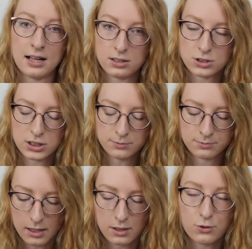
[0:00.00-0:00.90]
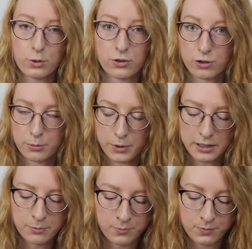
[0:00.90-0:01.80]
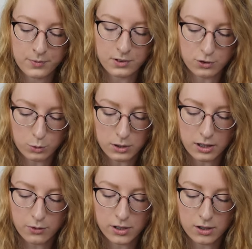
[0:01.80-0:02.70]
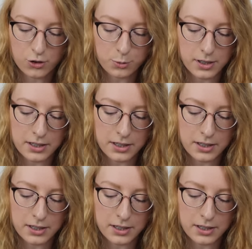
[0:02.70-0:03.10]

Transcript: Halogen, uh, Nordstrom brand, it's twenty-three dollars per